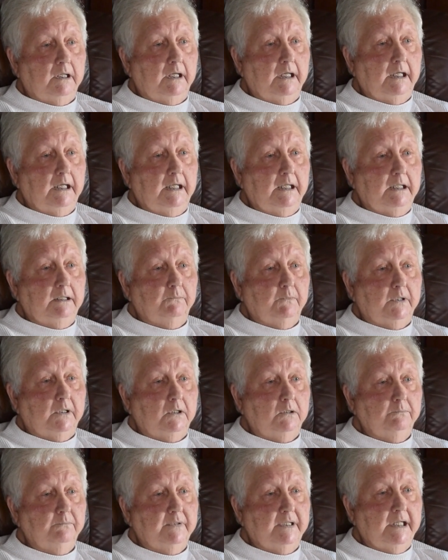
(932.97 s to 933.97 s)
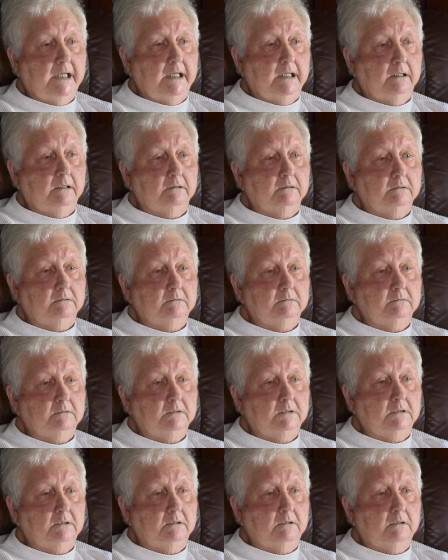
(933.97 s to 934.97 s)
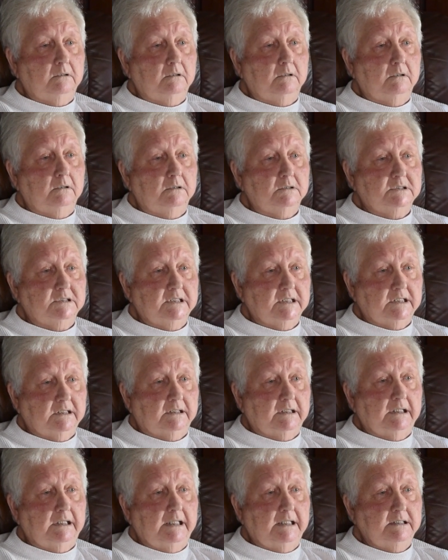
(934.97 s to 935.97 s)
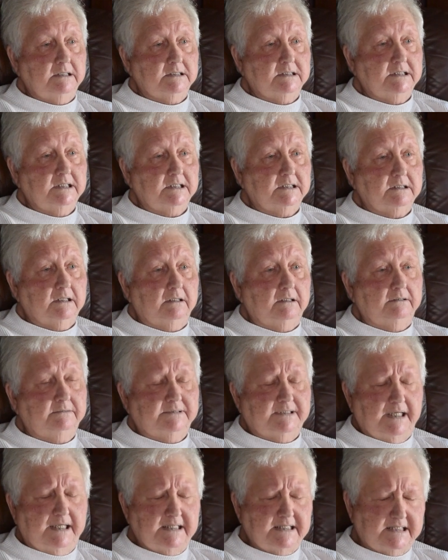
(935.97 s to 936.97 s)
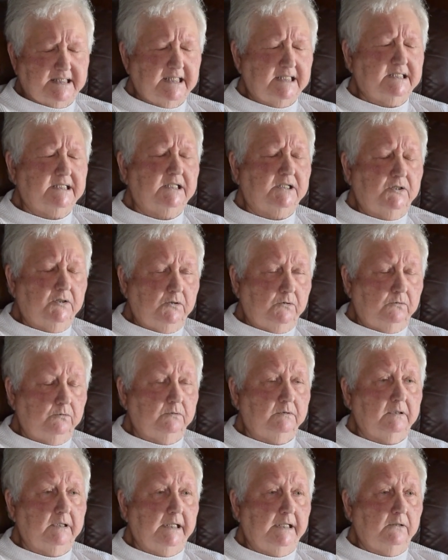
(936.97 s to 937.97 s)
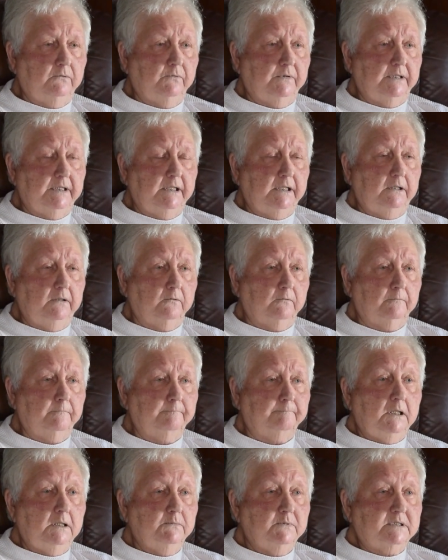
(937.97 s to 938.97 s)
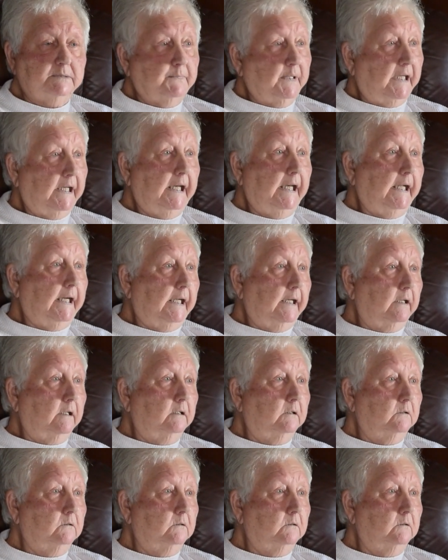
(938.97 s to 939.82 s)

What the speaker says: and we opened that in in 62, later in the year. He was a mechanic.